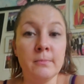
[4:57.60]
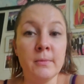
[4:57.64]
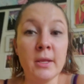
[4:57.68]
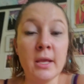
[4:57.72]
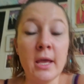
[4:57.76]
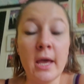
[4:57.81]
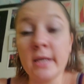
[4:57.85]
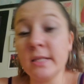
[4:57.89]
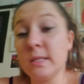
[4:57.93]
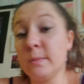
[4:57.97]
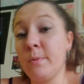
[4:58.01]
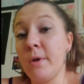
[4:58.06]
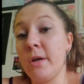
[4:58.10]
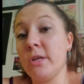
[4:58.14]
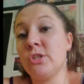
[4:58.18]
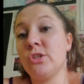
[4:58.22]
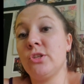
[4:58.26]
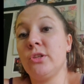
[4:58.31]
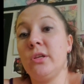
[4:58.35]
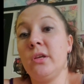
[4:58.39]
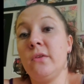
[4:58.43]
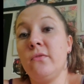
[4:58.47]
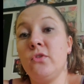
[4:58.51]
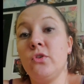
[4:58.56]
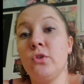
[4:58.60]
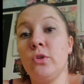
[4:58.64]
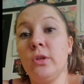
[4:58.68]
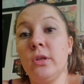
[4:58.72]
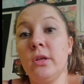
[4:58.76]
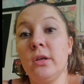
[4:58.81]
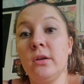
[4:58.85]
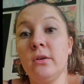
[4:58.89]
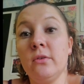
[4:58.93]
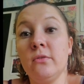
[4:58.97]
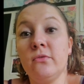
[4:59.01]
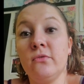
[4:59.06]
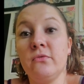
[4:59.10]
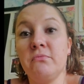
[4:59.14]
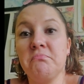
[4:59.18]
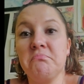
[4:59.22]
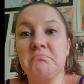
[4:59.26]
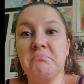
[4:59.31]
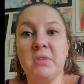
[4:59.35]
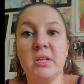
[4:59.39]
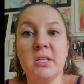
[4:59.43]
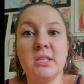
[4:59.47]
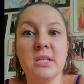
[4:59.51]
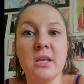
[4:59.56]
especially if you live,
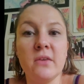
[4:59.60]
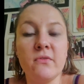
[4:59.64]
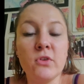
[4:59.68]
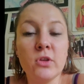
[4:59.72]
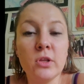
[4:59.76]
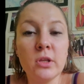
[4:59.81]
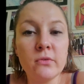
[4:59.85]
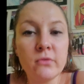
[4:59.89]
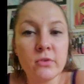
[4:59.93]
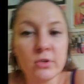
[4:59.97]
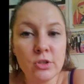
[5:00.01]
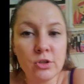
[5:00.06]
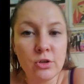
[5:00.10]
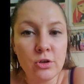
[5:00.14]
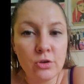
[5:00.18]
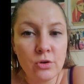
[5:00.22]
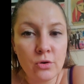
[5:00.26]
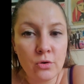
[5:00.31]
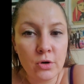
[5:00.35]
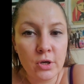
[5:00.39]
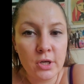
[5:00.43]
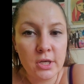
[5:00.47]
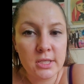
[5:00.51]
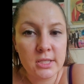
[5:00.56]
let's say if you live in New York,